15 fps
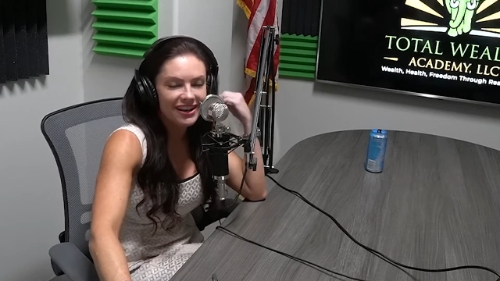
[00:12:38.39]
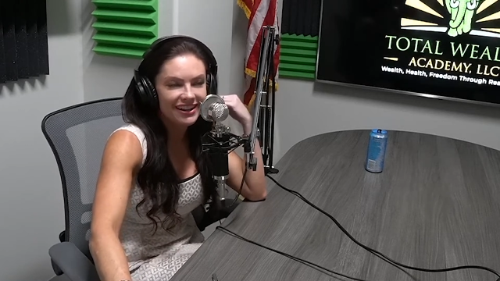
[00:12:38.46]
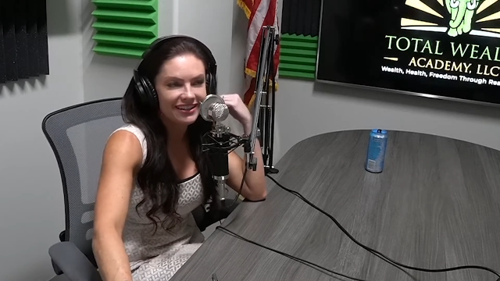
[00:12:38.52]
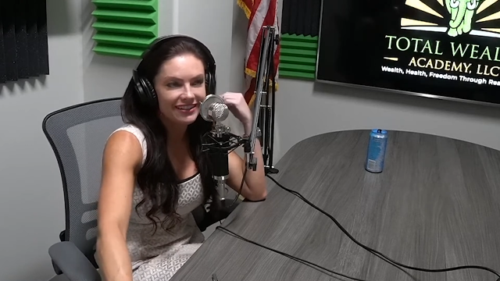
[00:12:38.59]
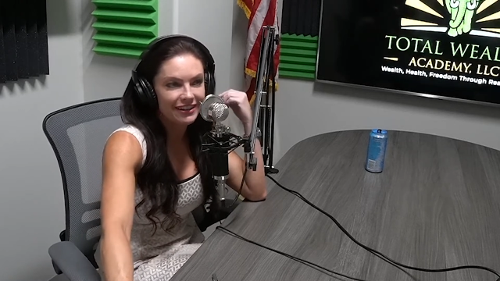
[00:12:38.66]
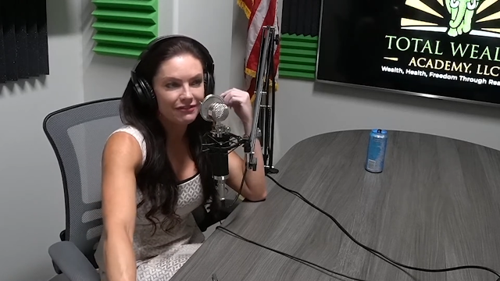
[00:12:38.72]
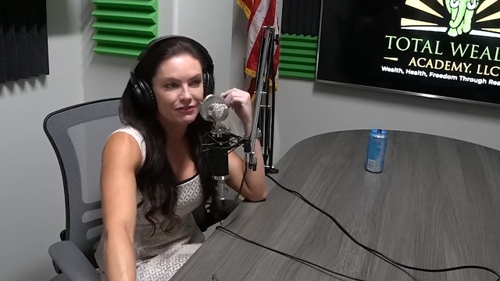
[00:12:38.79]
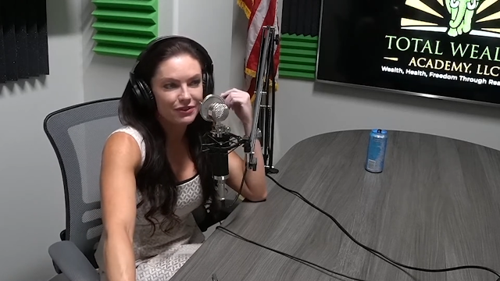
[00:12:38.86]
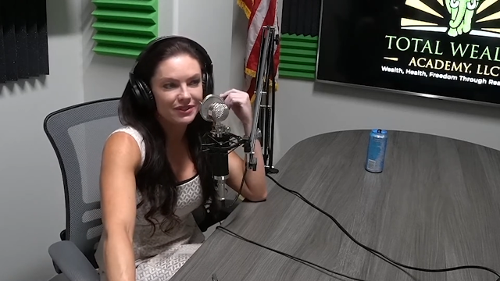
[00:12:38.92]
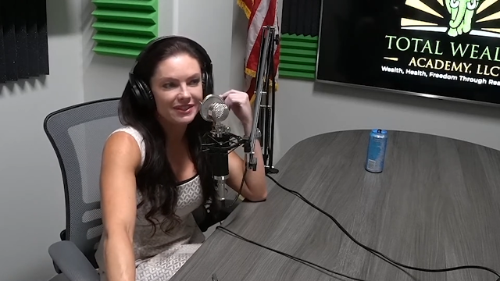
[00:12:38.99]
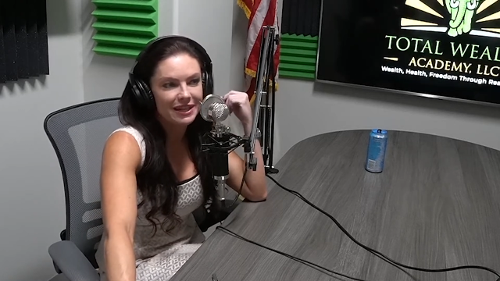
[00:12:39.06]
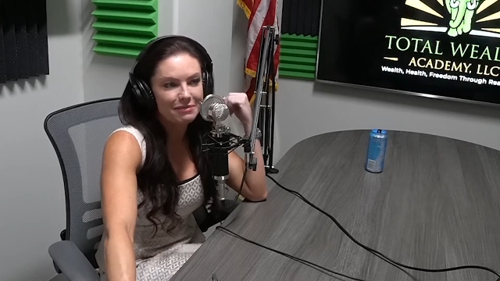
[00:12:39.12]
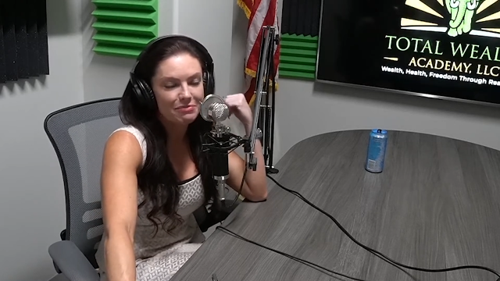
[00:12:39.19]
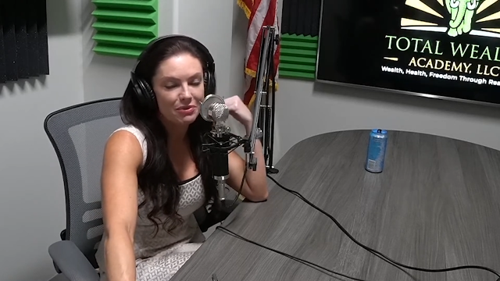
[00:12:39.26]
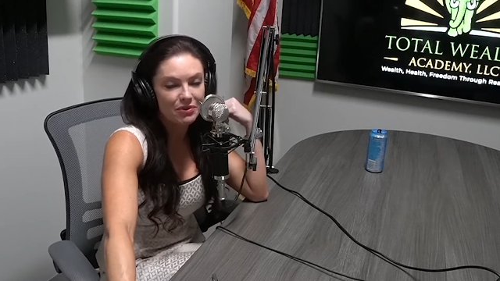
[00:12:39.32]
Uh, like, for
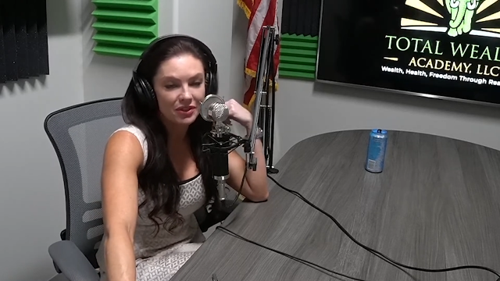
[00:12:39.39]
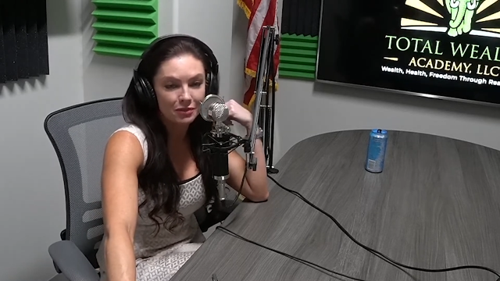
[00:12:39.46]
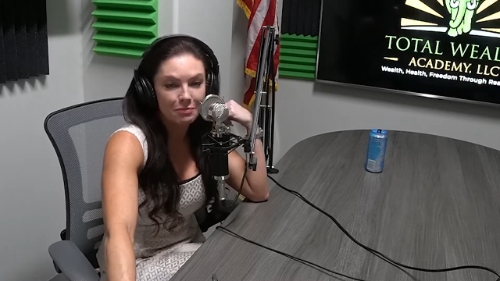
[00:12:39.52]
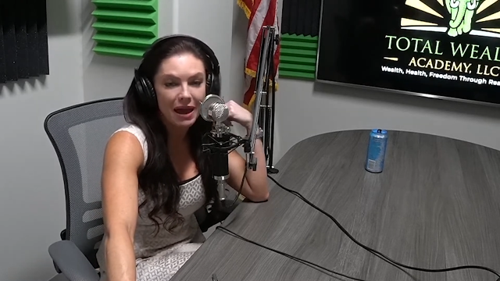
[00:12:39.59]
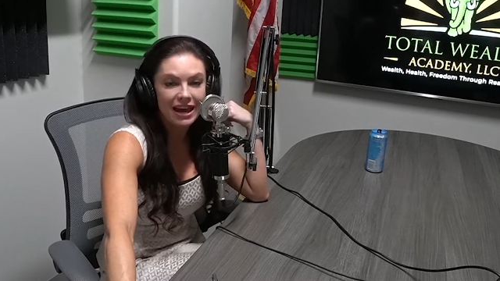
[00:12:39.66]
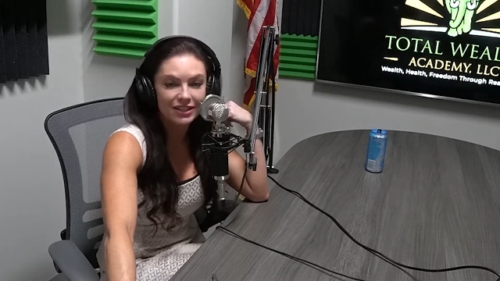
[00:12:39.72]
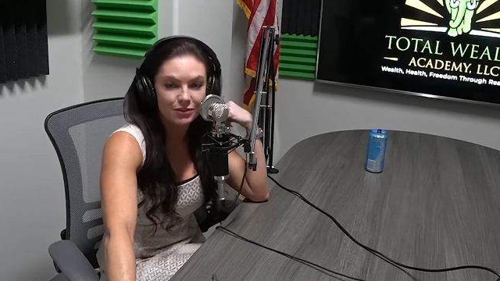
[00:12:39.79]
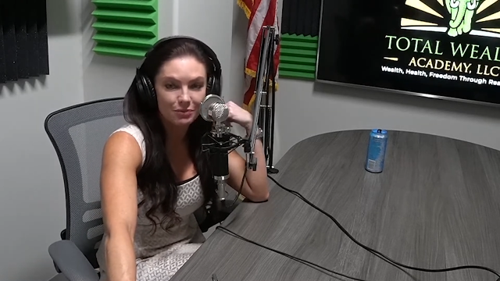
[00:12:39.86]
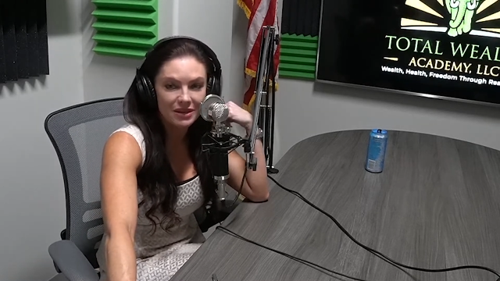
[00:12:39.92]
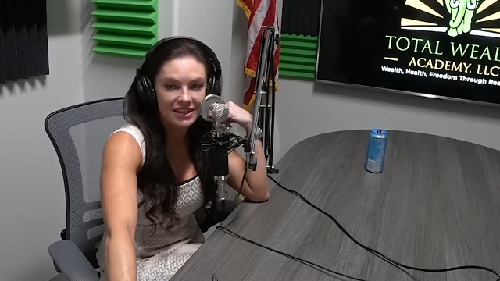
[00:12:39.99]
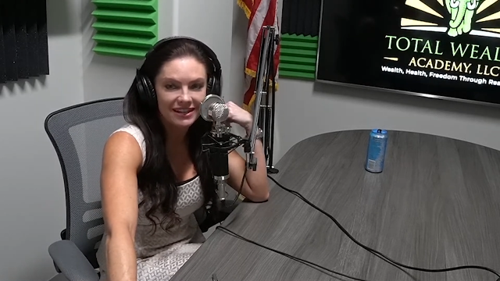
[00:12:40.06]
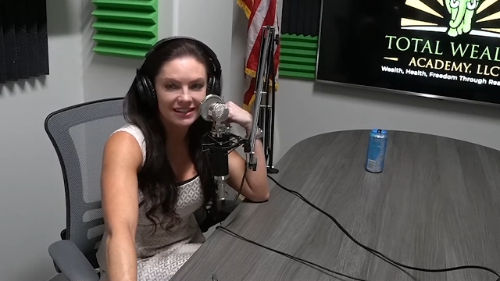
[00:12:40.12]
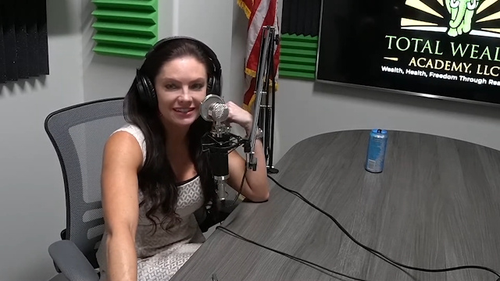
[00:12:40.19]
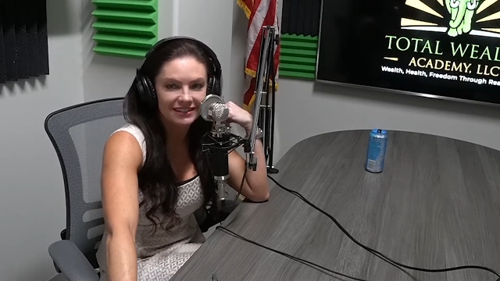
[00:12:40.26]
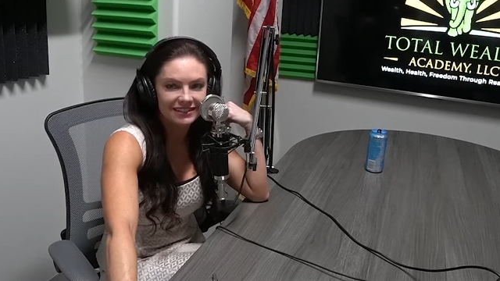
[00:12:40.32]
example, this past
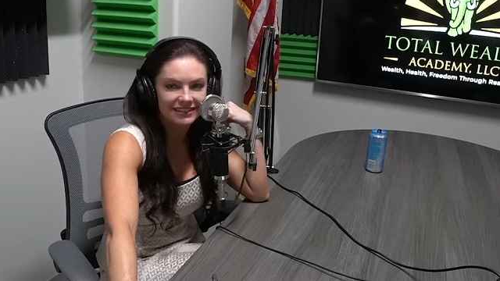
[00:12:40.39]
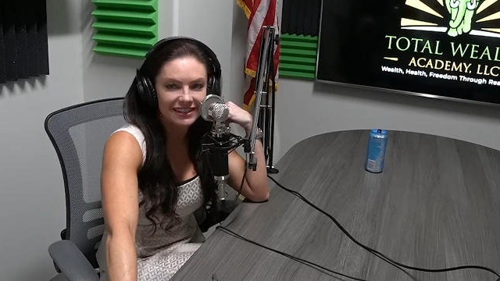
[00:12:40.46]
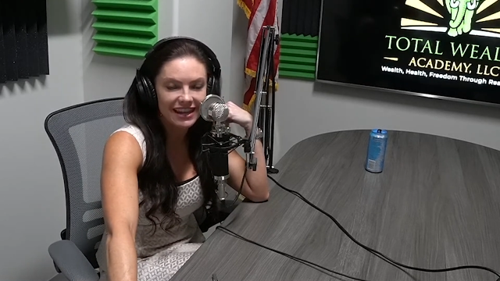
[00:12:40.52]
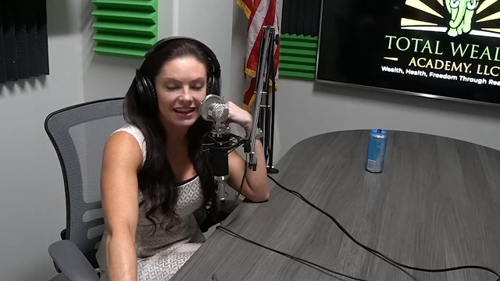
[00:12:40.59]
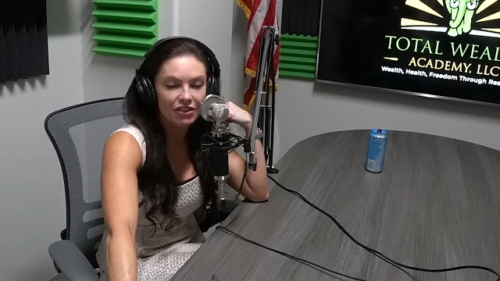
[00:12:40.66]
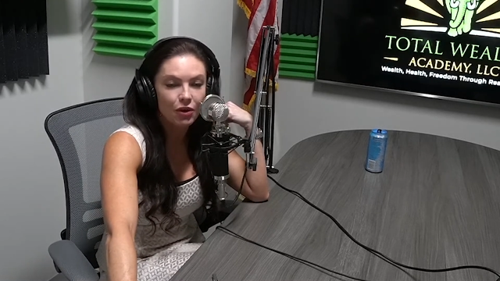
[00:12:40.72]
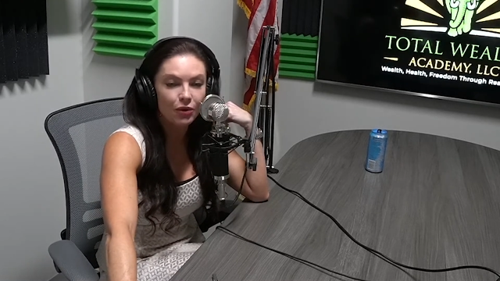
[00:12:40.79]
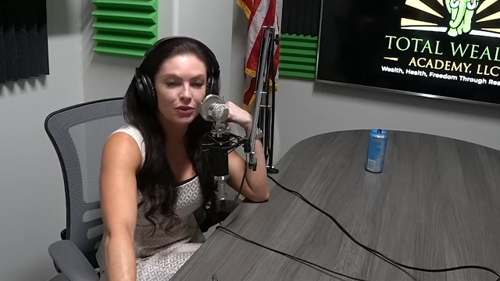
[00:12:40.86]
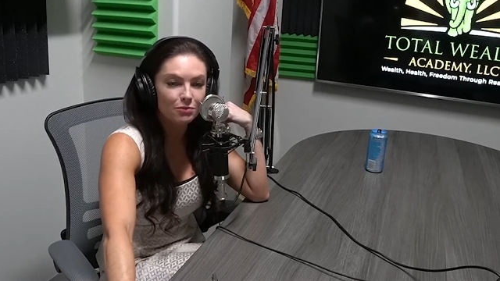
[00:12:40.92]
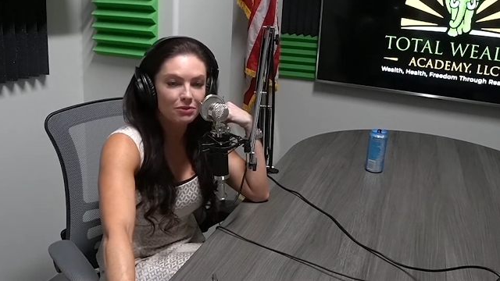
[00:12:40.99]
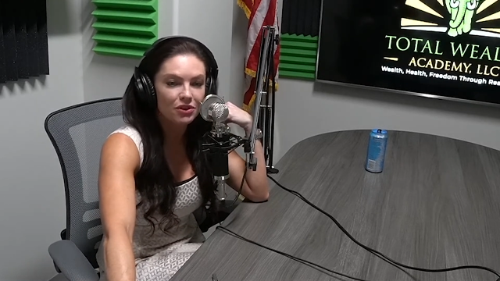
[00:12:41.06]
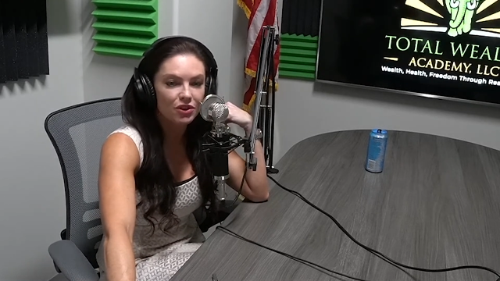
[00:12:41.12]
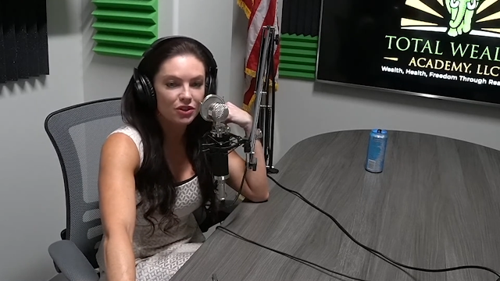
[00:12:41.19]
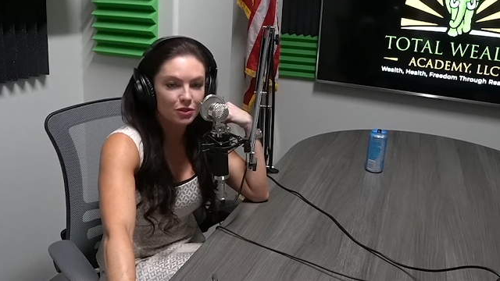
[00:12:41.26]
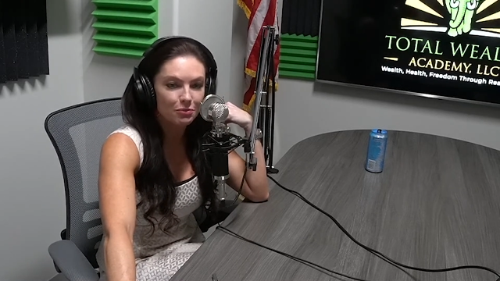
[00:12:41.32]
weekend at the
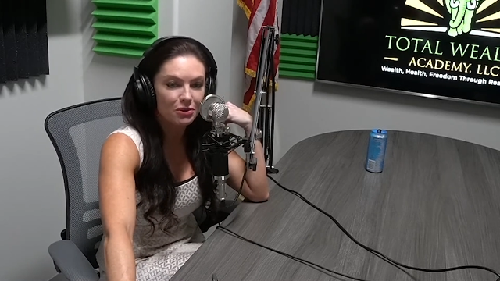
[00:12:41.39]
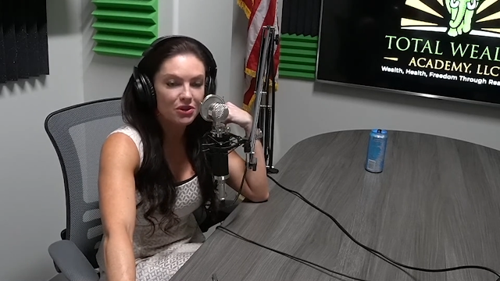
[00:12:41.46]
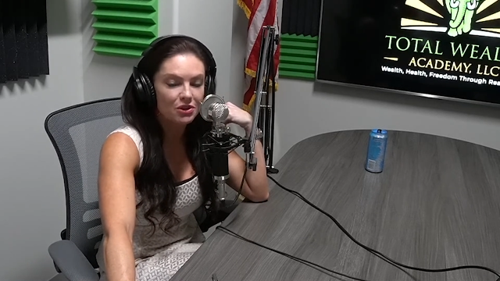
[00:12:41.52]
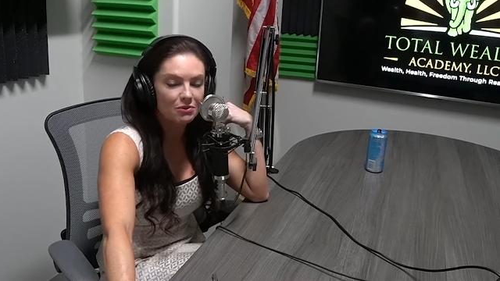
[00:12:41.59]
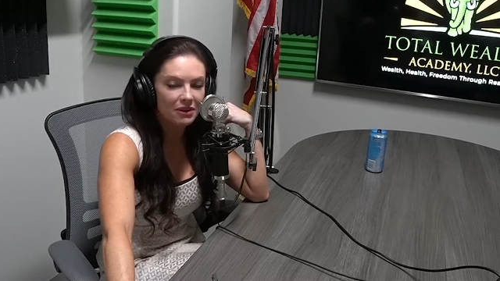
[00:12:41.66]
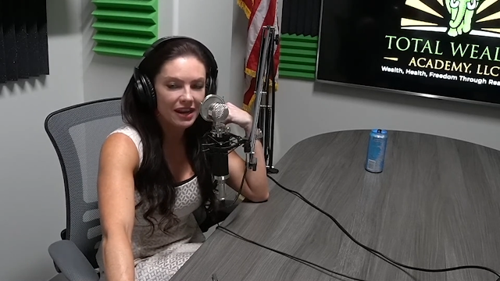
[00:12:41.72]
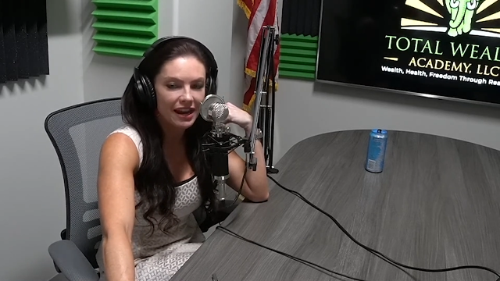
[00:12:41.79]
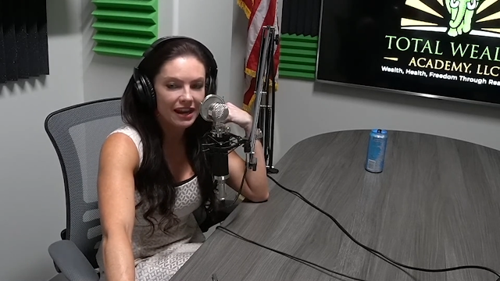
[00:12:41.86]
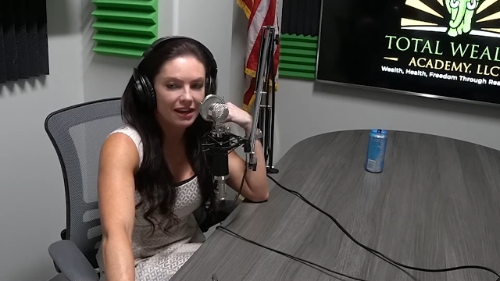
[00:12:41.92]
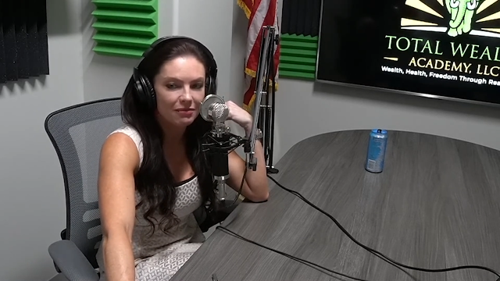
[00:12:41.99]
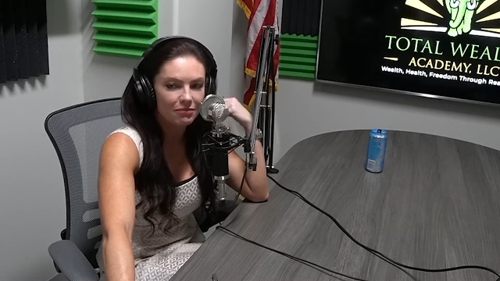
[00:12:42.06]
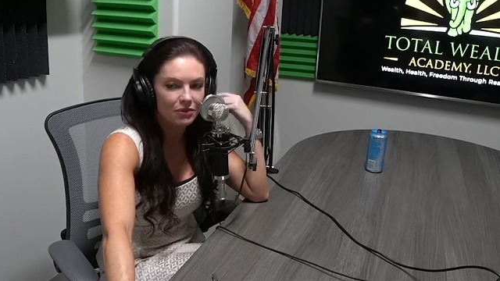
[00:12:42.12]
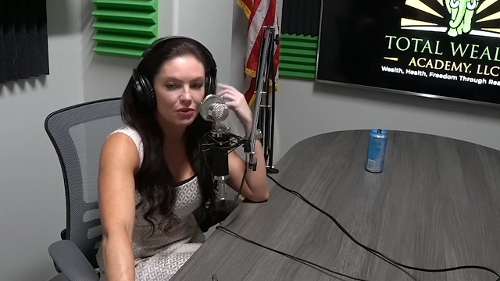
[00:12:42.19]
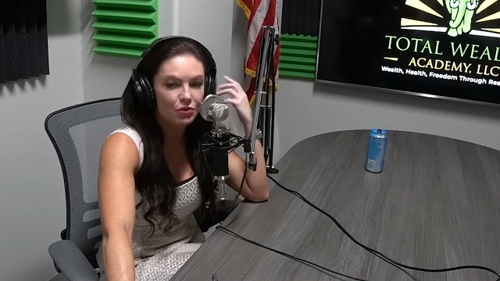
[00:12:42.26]
Ultimate Entrepreneur Camp,